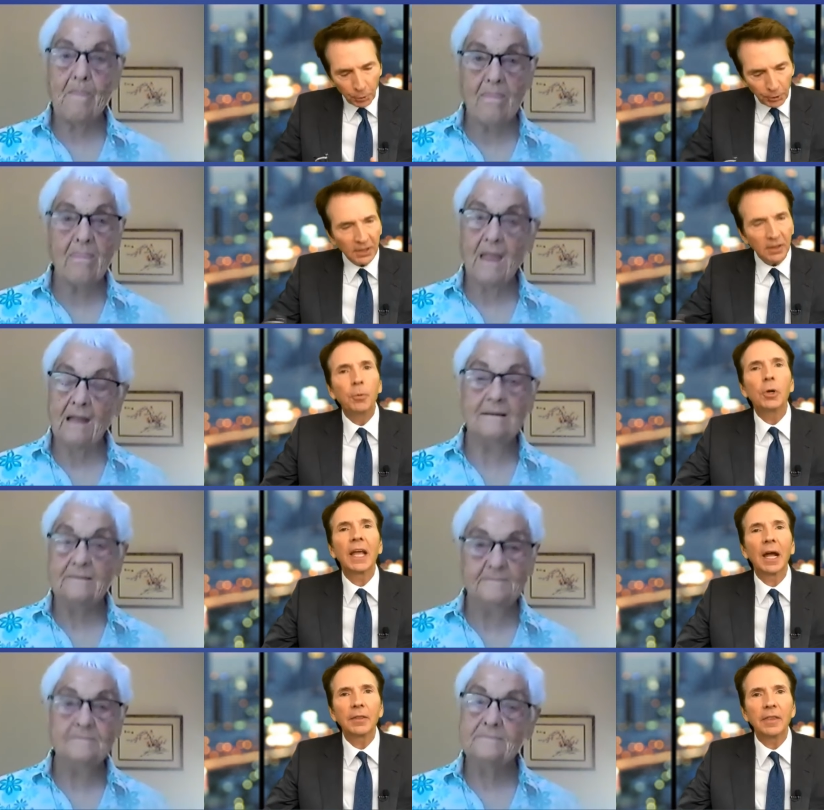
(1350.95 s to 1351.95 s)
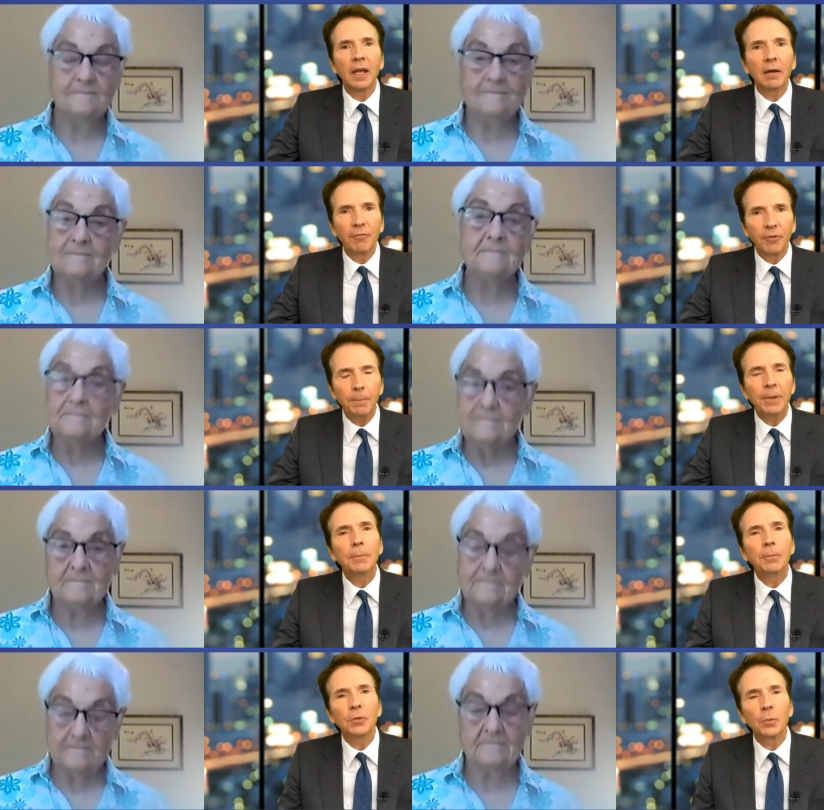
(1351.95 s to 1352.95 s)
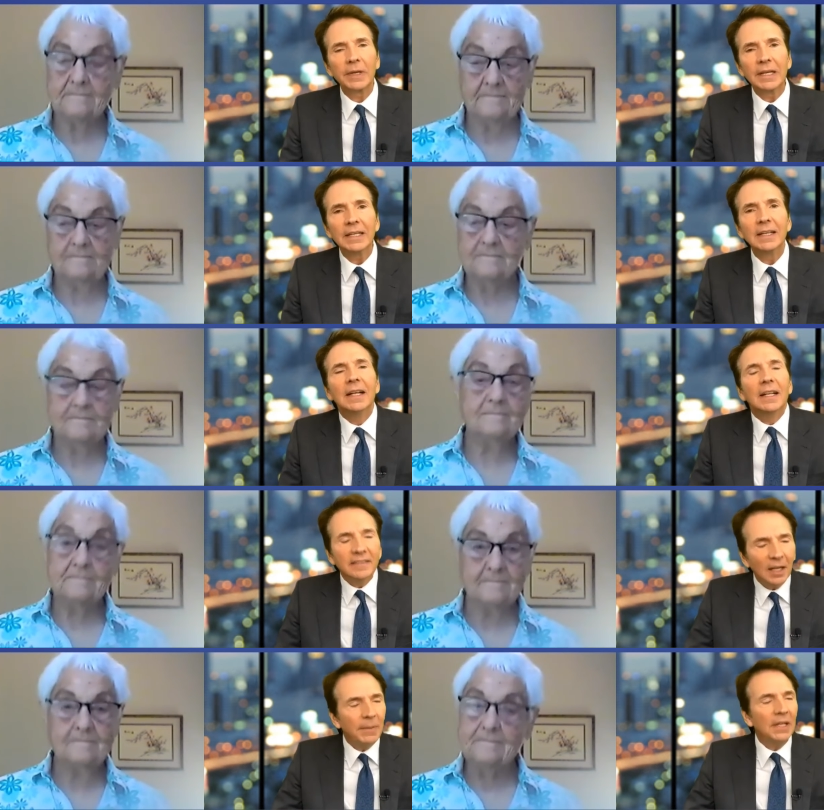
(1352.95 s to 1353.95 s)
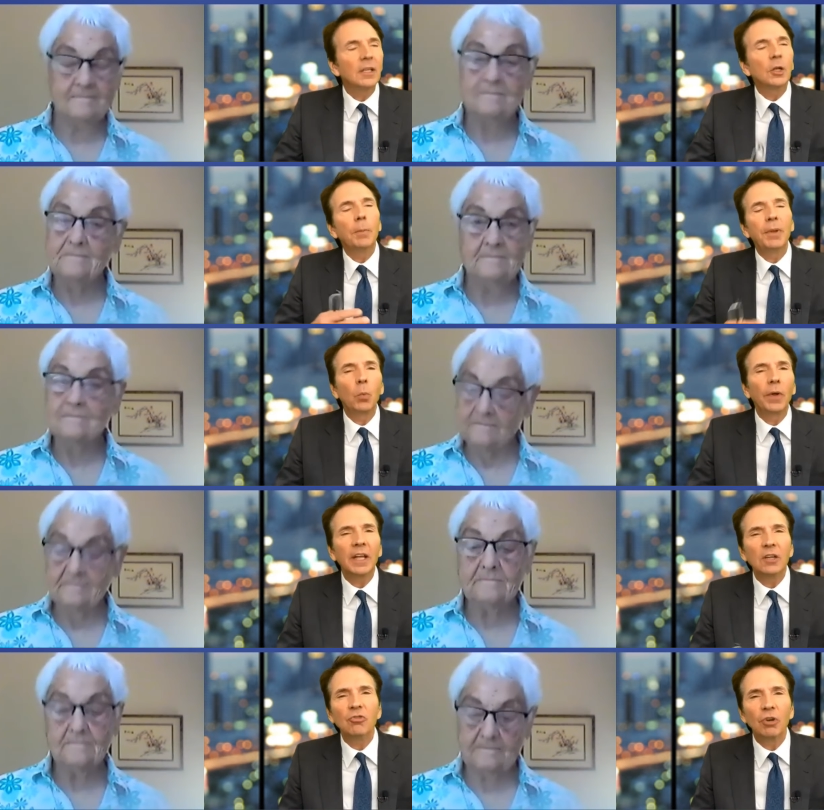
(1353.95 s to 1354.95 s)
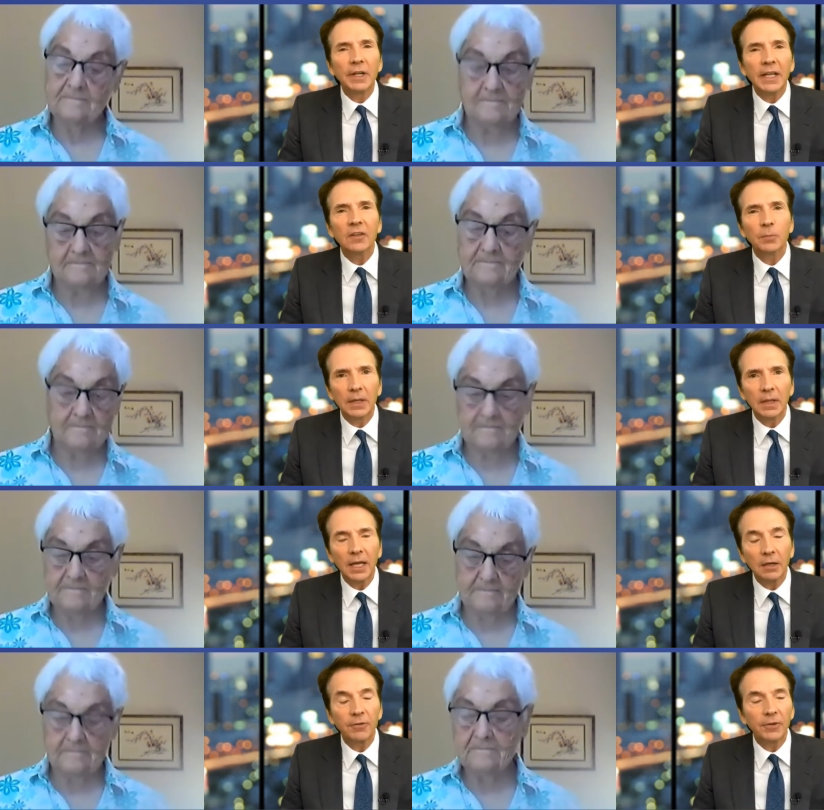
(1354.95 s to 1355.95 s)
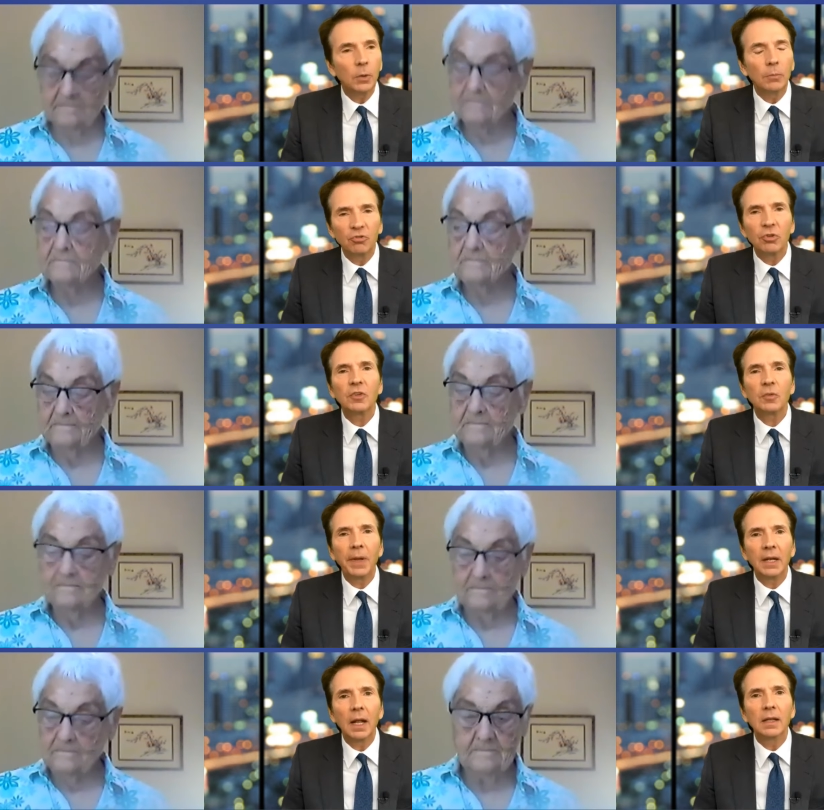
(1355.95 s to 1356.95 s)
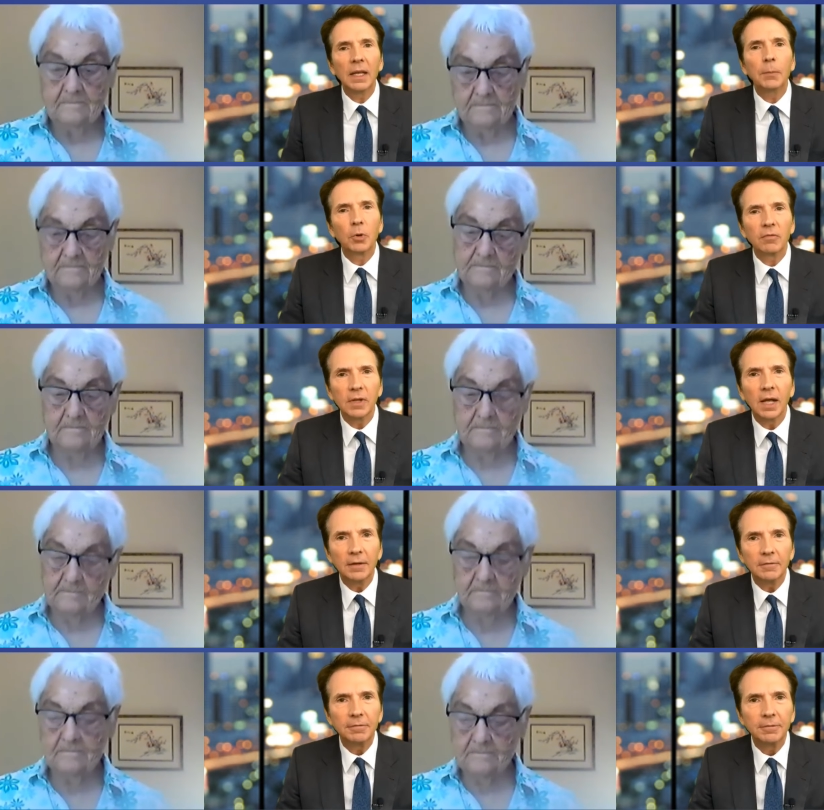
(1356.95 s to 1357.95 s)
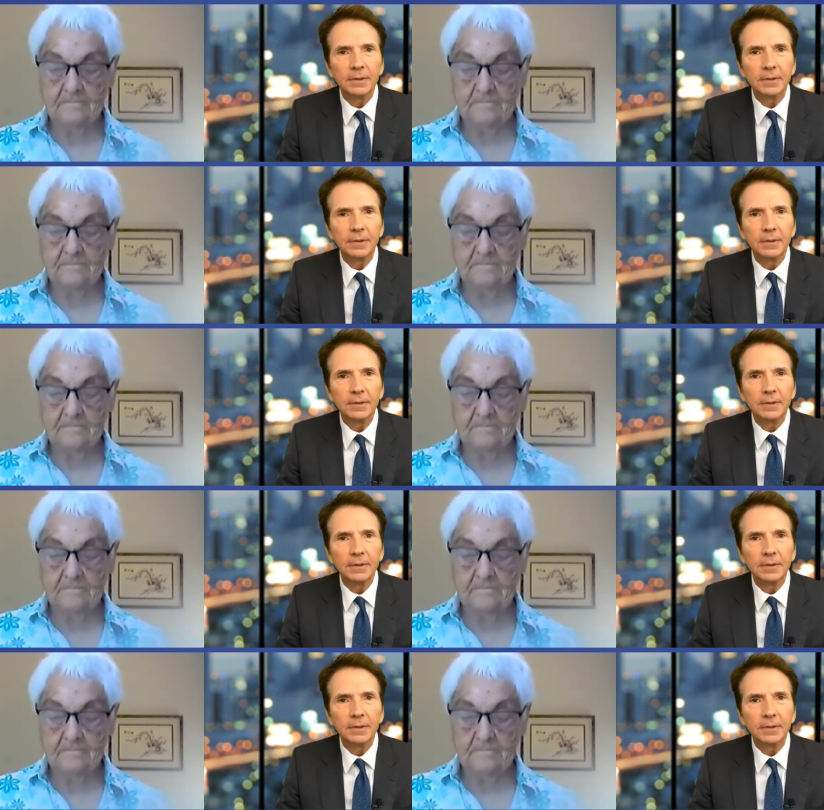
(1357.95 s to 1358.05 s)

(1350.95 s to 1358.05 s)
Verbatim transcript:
Speaker 1: putting the book out there for the people to read. Tell me a little bit what that journey has been like for you. I'm sure it's been a labor of love.